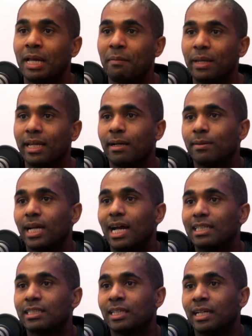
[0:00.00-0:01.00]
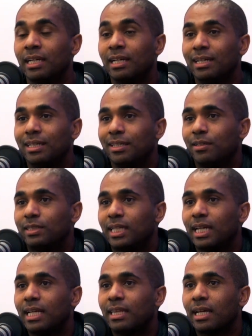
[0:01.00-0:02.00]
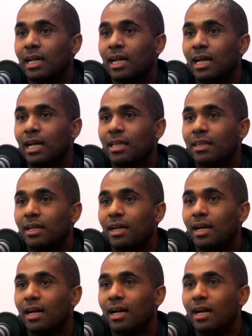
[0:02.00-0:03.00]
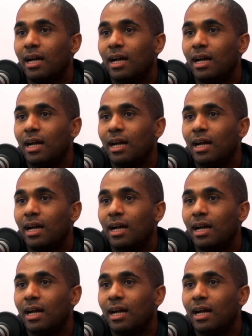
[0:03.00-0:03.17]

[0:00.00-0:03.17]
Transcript: And being able to actually, you know, take the